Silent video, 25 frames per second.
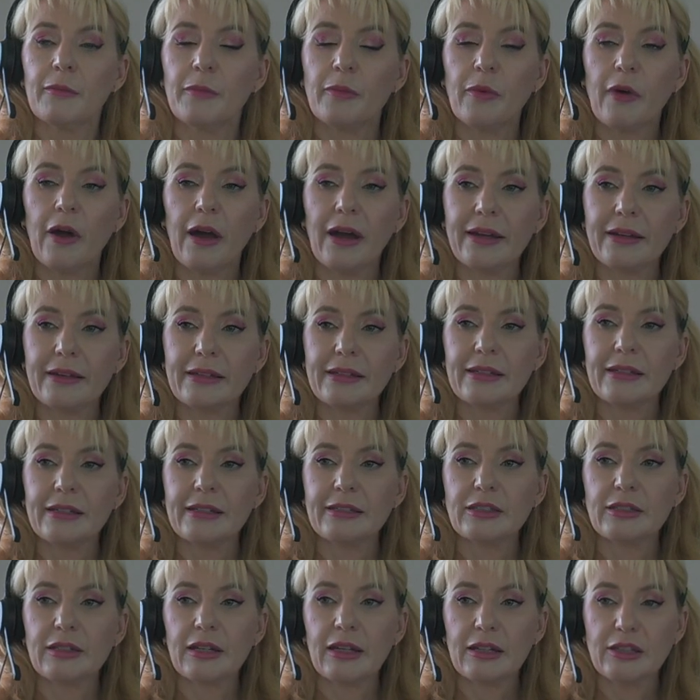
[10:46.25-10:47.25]
bright and
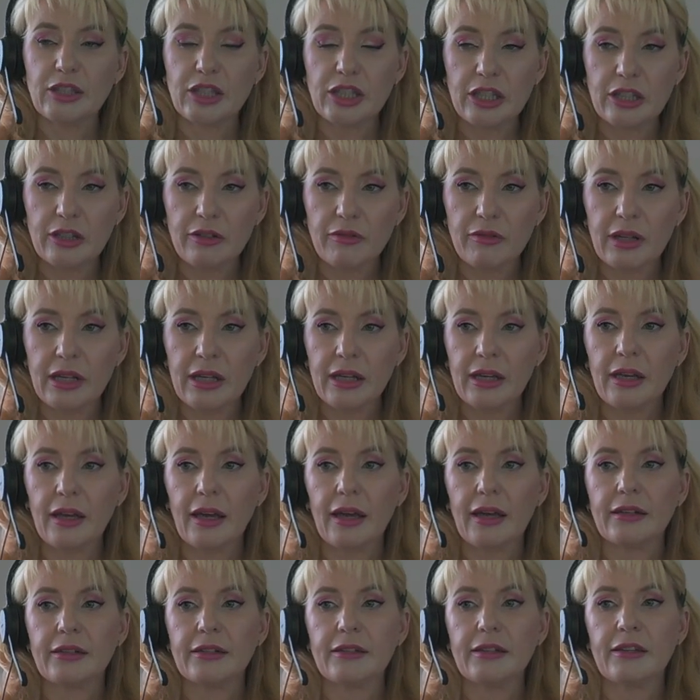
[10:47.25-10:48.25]
cheery
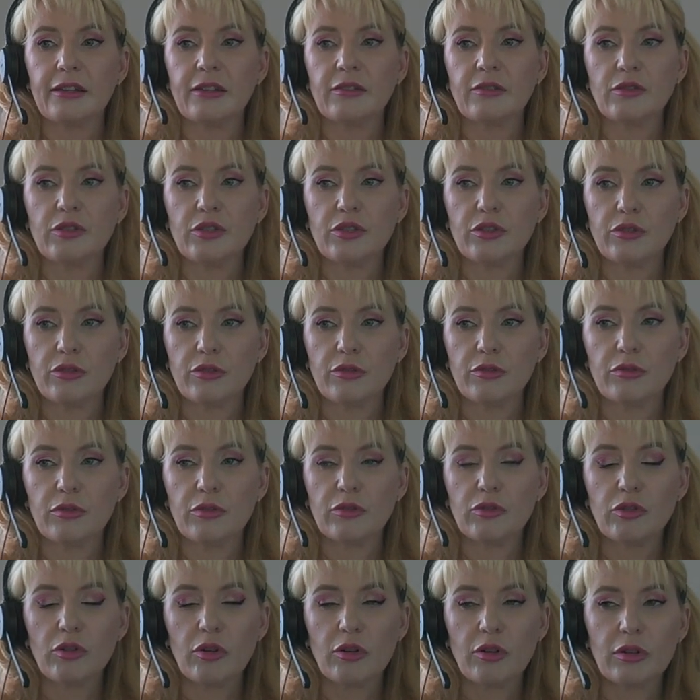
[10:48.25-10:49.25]
and to
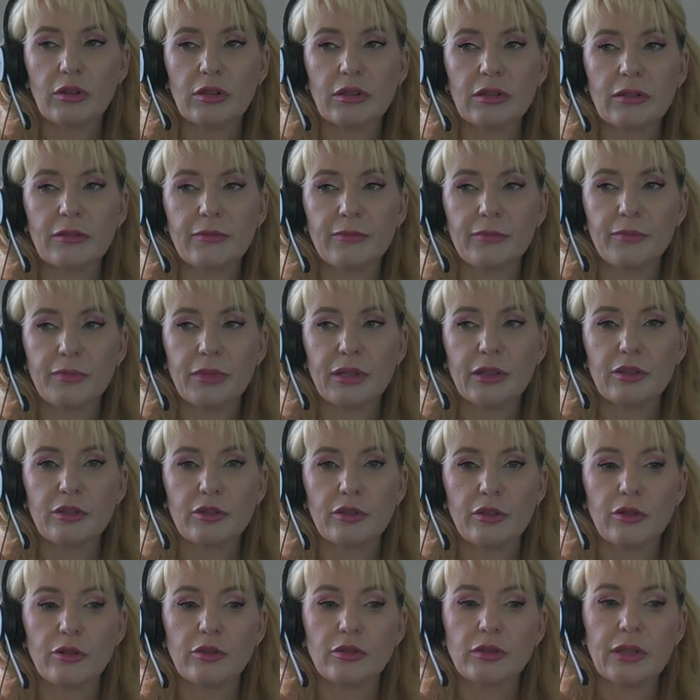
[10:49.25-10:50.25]
not be
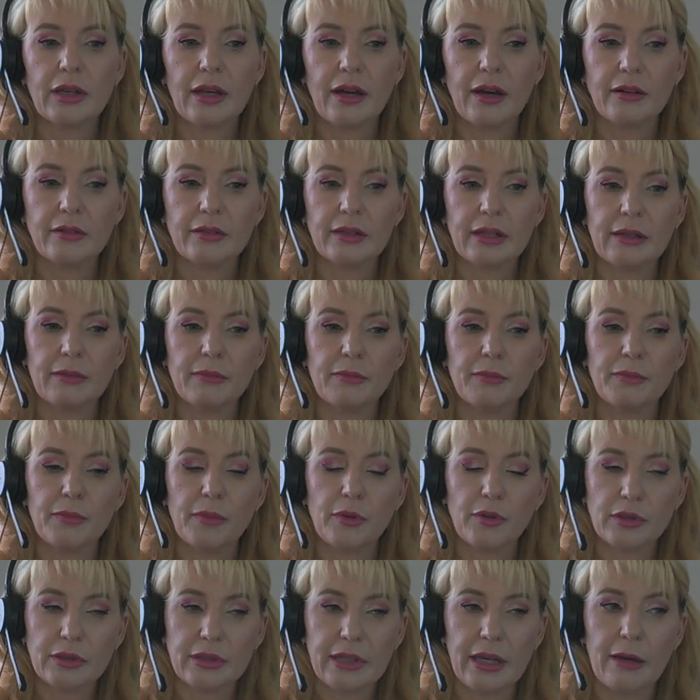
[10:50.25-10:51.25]
so down and
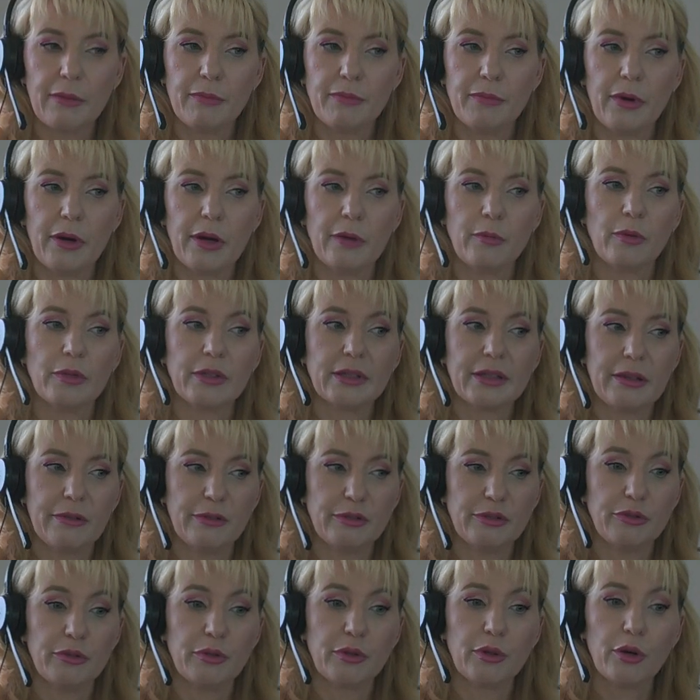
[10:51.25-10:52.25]
bogged down by what is going
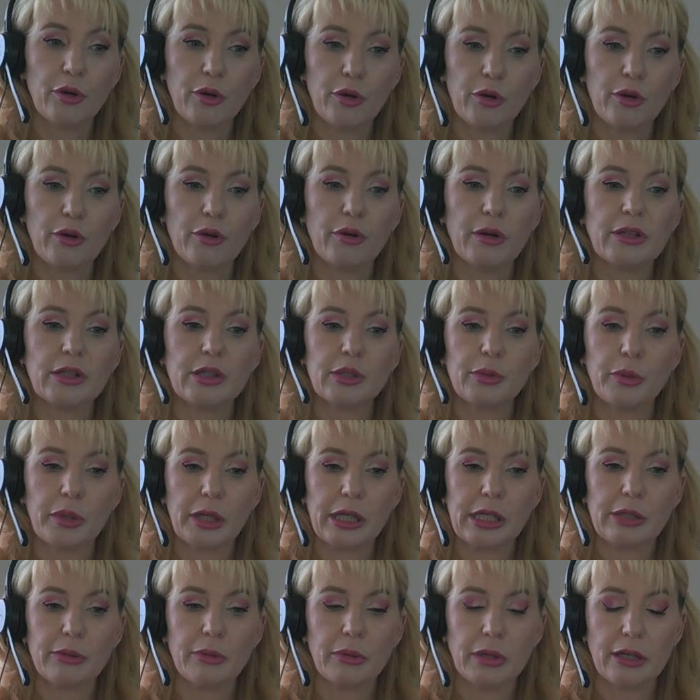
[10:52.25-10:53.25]
to occur in
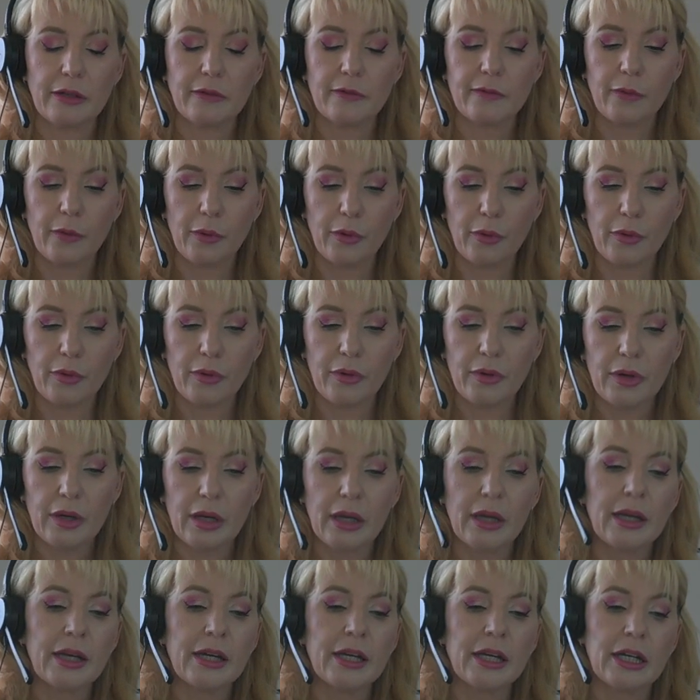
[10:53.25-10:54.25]
2024.
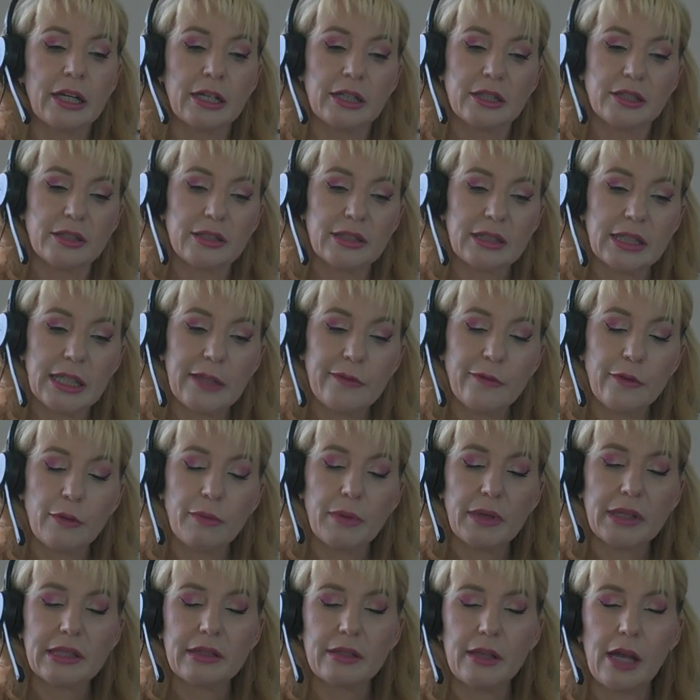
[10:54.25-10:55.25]
Just live your
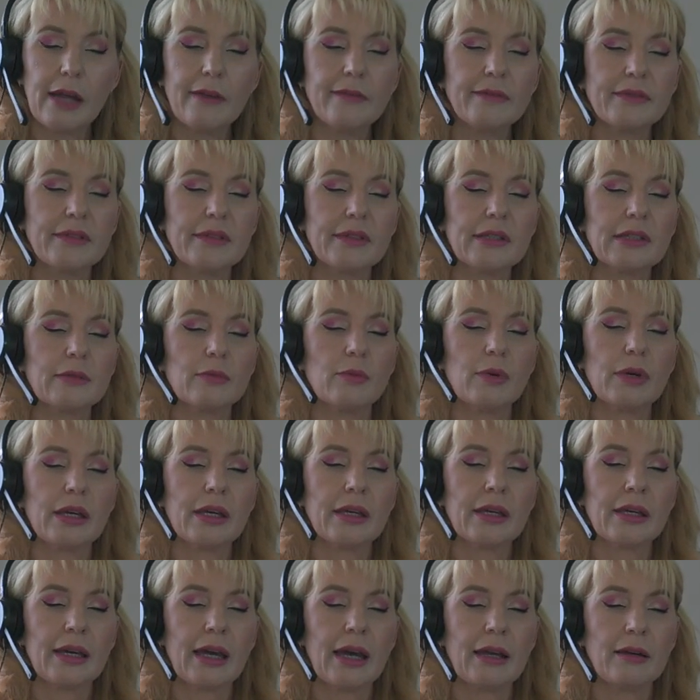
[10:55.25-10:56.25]
best life this
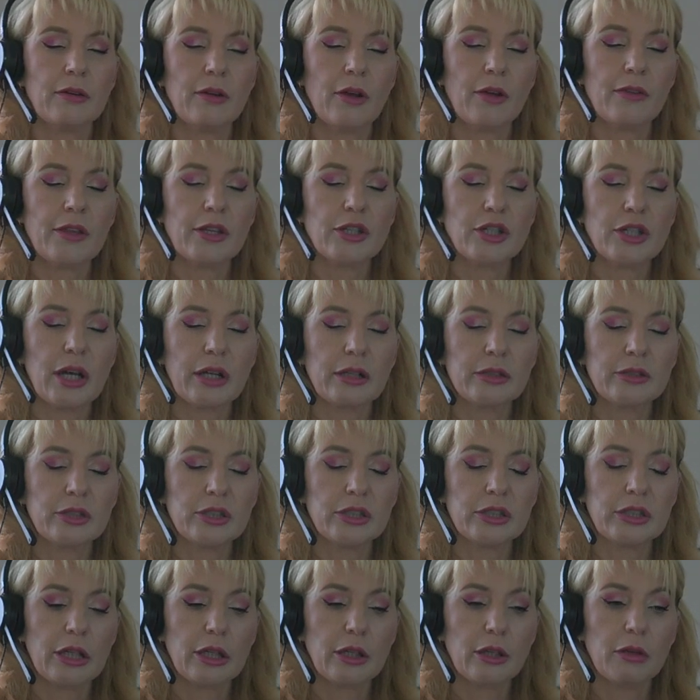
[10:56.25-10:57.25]
week and know that
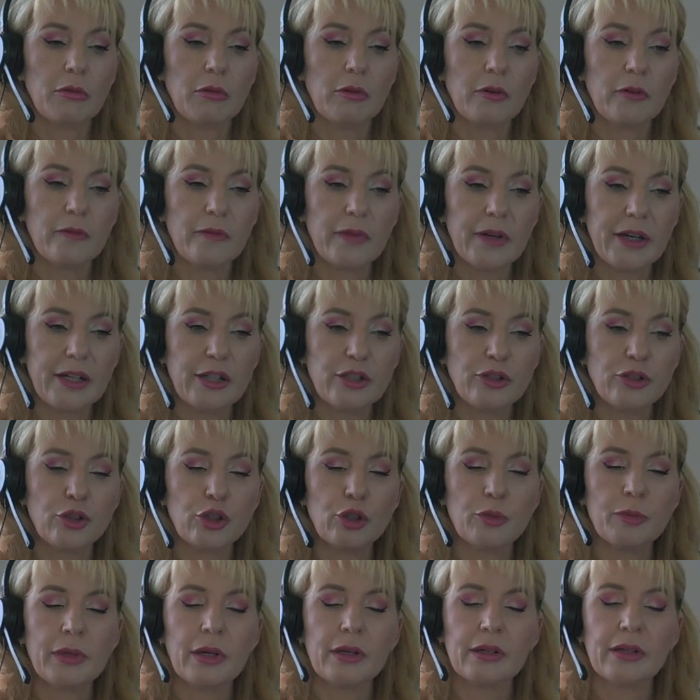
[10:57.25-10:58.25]
challenges that you will face,
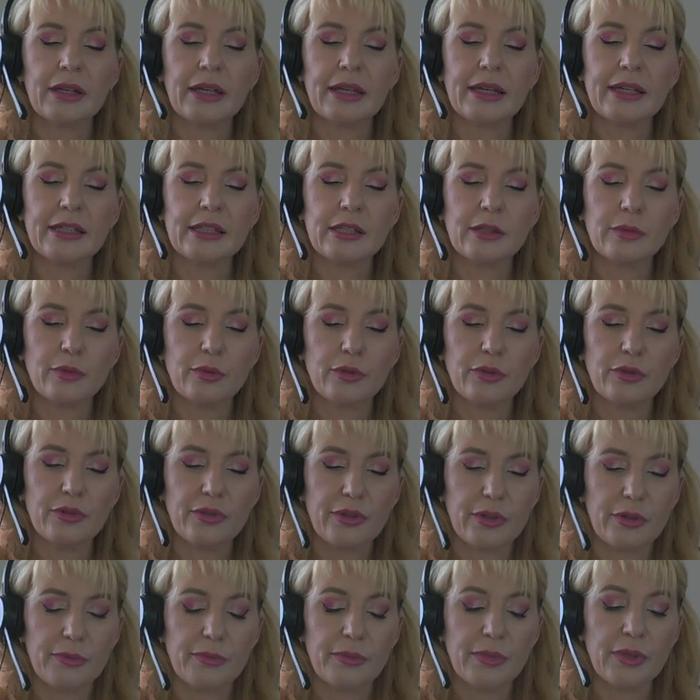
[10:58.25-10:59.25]
you'll be able to ease through
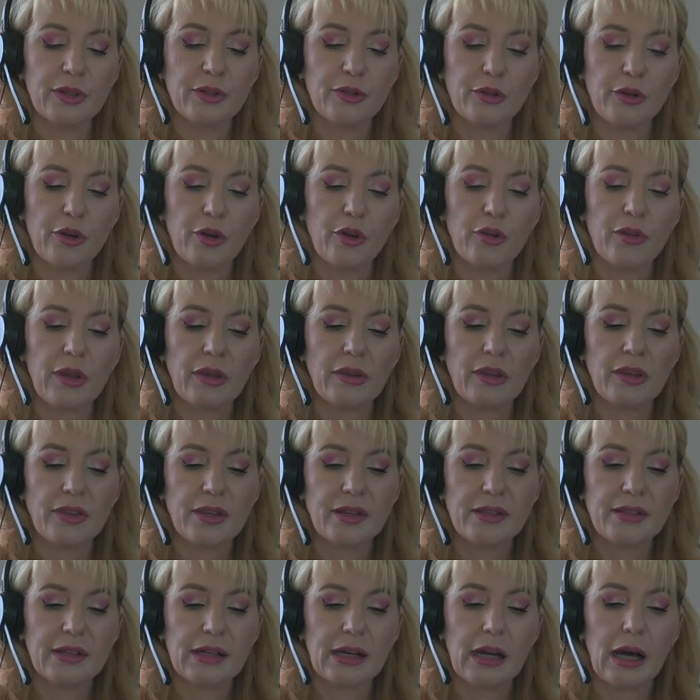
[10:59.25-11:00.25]
them. Know that the
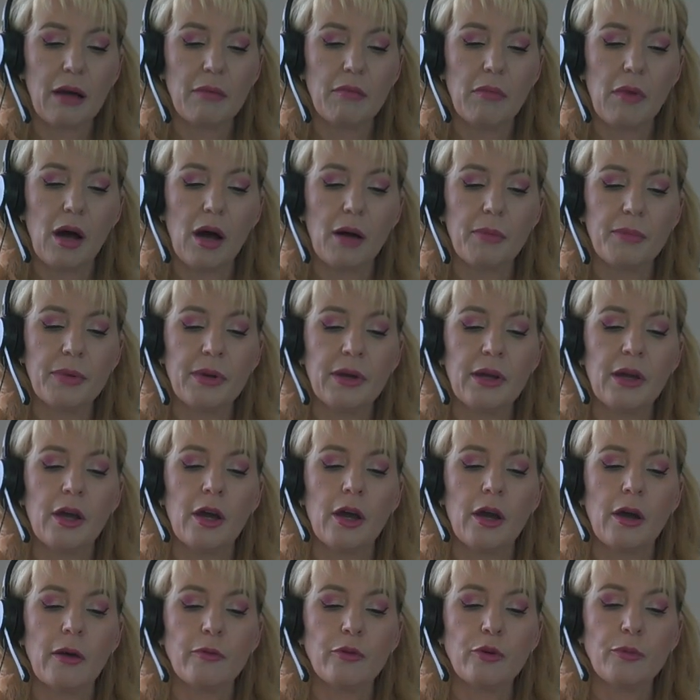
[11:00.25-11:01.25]
things that come up
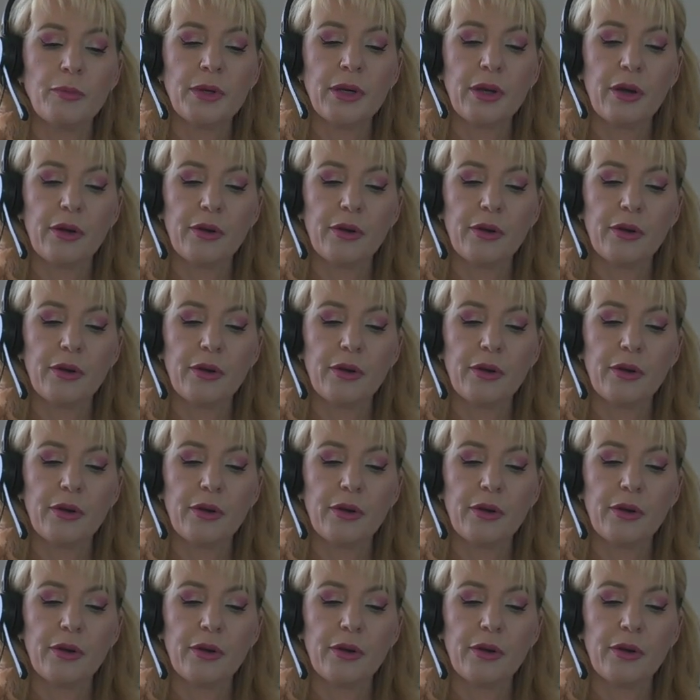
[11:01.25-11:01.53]
will be